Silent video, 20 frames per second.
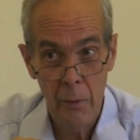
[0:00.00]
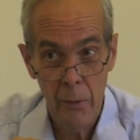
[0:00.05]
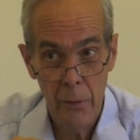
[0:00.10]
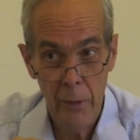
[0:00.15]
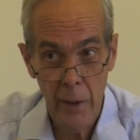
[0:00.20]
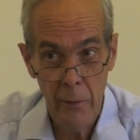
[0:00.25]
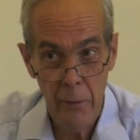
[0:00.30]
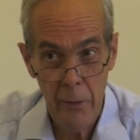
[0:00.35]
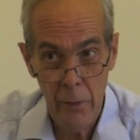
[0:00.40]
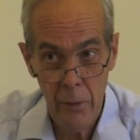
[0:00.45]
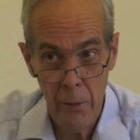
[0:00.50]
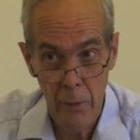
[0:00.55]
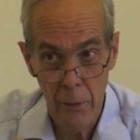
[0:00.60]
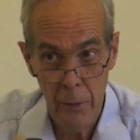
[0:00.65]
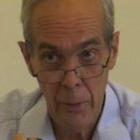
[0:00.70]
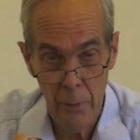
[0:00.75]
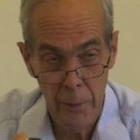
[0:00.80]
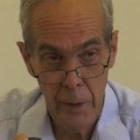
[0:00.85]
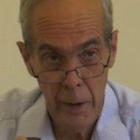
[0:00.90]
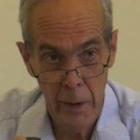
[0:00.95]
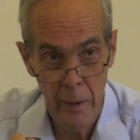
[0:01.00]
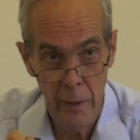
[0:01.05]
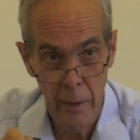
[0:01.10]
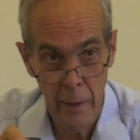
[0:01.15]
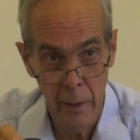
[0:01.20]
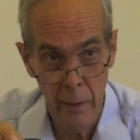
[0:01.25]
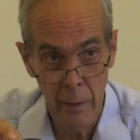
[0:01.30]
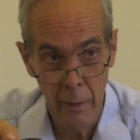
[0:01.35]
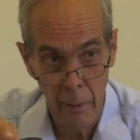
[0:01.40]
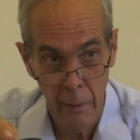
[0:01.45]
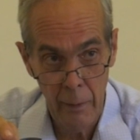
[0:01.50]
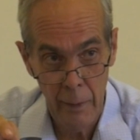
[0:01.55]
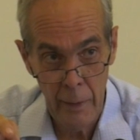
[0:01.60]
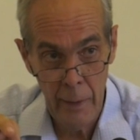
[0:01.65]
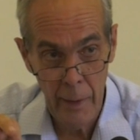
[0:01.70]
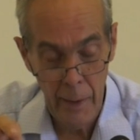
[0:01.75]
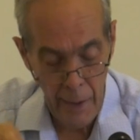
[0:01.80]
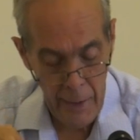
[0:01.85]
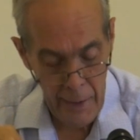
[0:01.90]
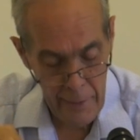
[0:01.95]
census of India
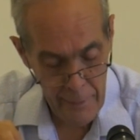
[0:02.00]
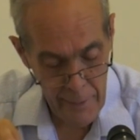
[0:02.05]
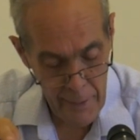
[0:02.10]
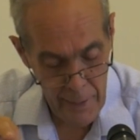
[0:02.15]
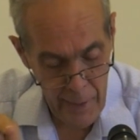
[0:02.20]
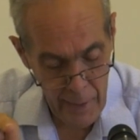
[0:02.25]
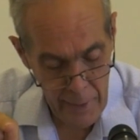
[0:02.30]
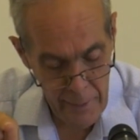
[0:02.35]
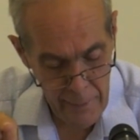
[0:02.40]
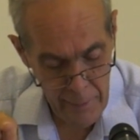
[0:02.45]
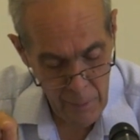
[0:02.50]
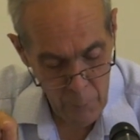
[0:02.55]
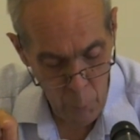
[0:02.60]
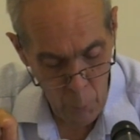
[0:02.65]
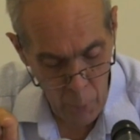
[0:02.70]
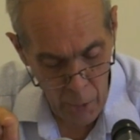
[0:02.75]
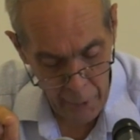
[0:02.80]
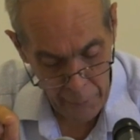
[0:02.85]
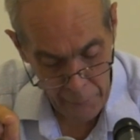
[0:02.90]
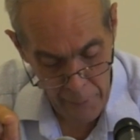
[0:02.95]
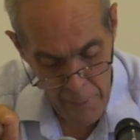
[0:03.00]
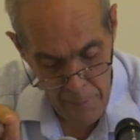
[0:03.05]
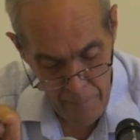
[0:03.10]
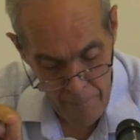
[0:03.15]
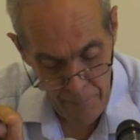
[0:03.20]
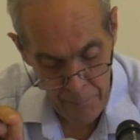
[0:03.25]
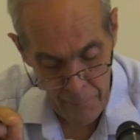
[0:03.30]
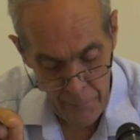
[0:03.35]
in 1881,